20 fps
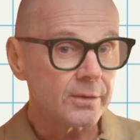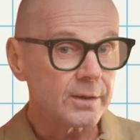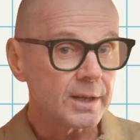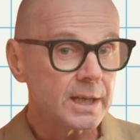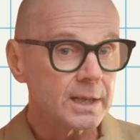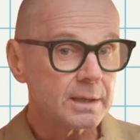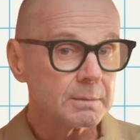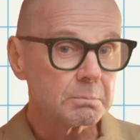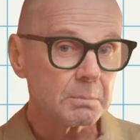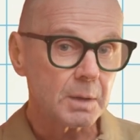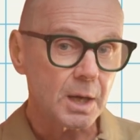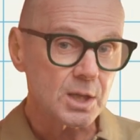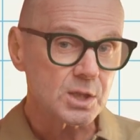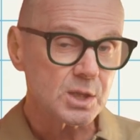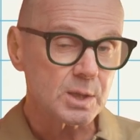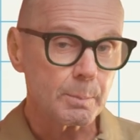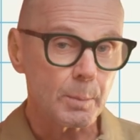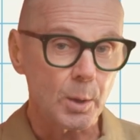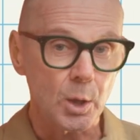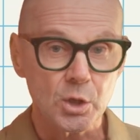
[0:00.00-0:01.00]
then I
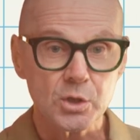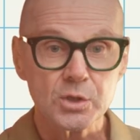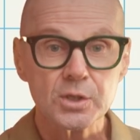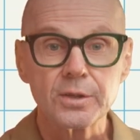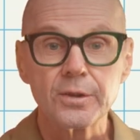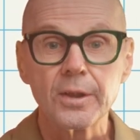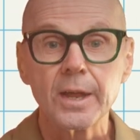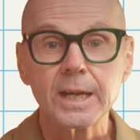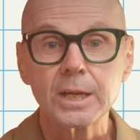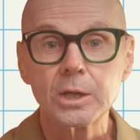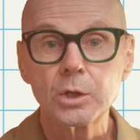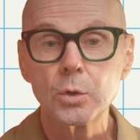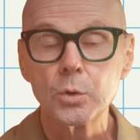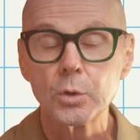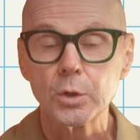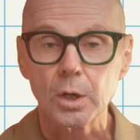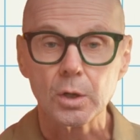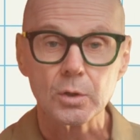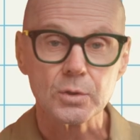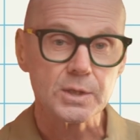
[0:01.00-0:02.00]
suppose they
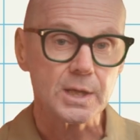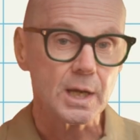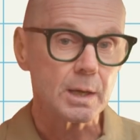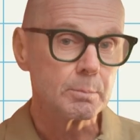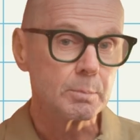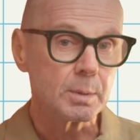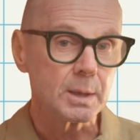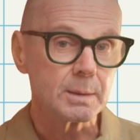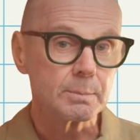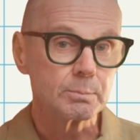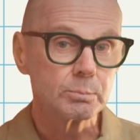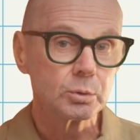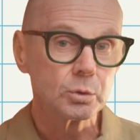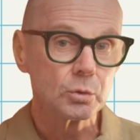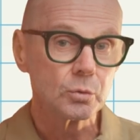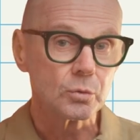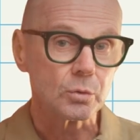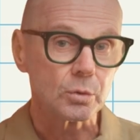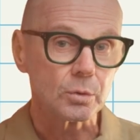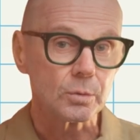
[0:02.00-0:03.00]
could also be
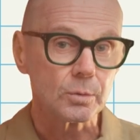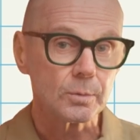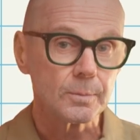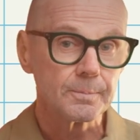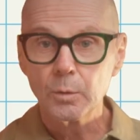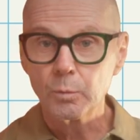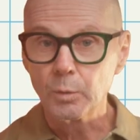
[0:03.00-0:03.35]
plural.